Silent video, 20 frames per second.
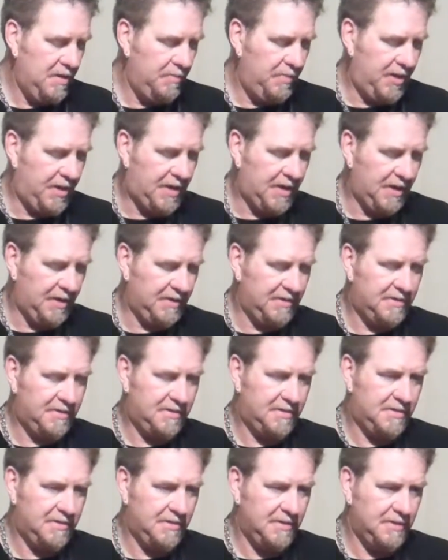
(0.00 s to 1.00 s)

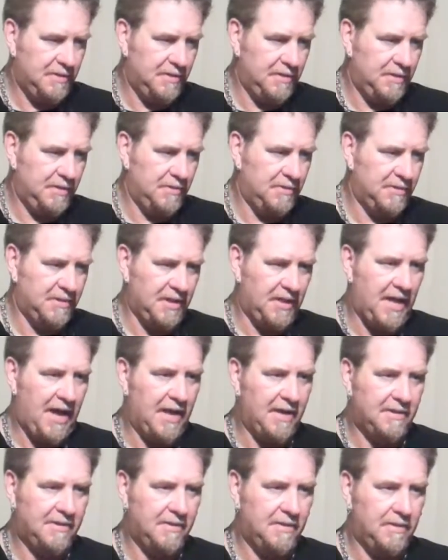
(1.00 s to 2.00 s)
because there's a
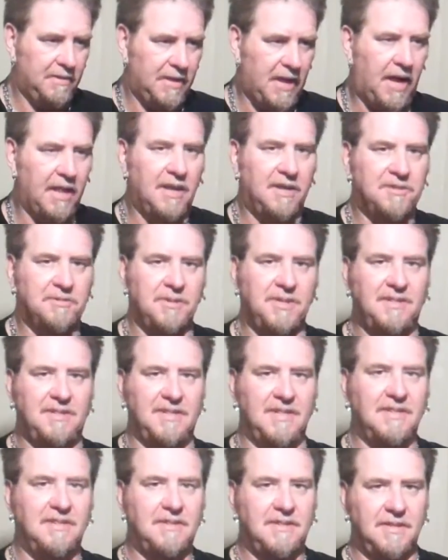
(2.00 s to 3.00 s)
lot less
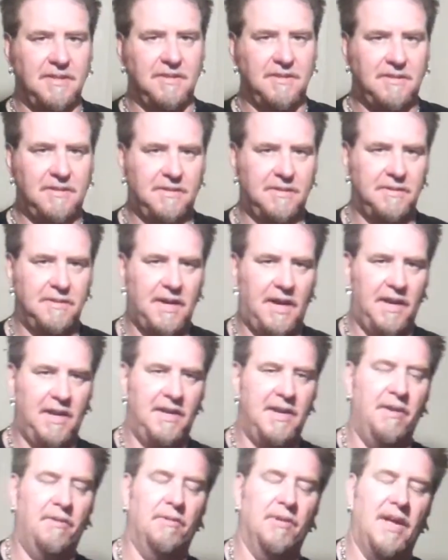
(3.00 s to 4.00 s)
resistance. I
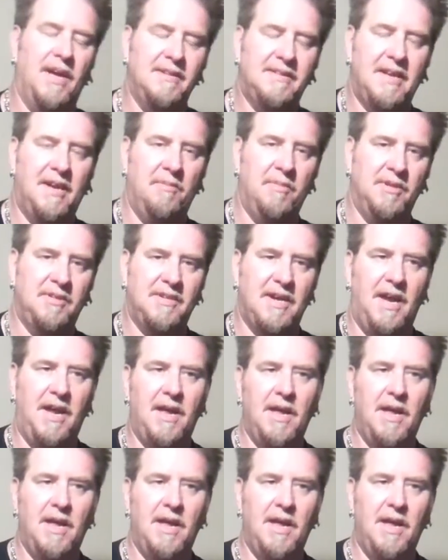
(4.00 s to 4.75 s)
never realized how much